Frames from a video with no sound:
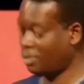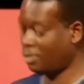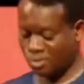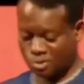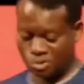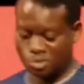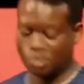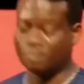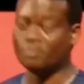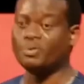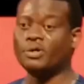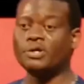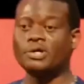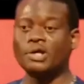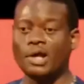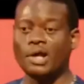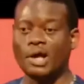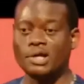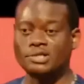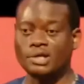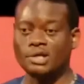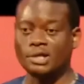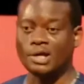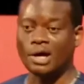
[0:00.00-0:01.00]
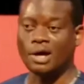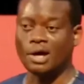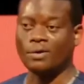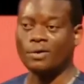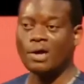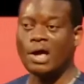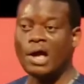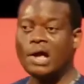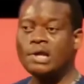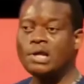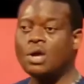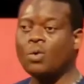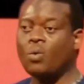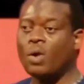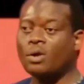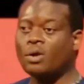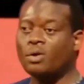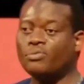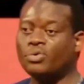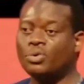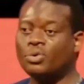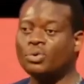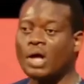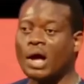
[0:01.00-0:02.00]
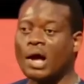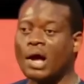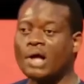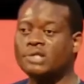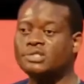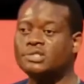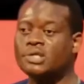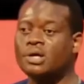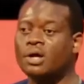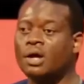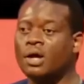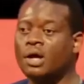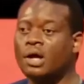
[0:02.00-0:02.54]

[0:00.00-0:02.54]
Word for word: to bring Elisha down. Any one of you that has